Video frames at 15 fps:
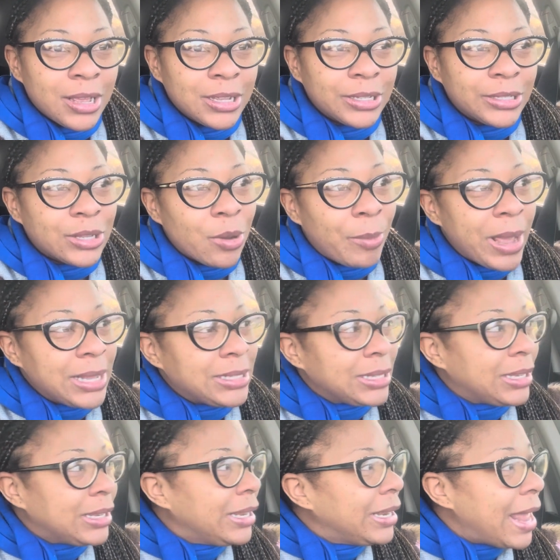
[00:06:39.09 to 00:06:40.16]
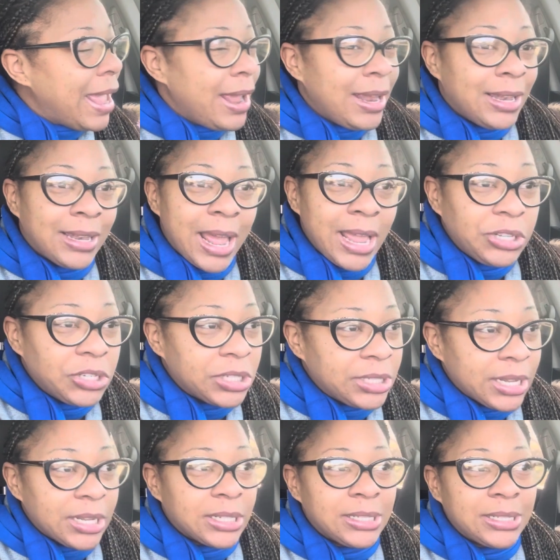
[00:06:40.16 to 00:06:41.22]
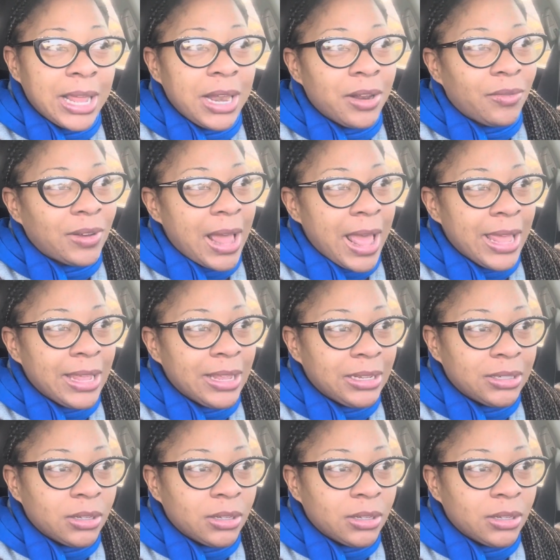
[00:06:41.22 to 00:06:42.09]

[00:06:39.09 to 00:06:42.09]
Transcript: So basically they just in a state of like,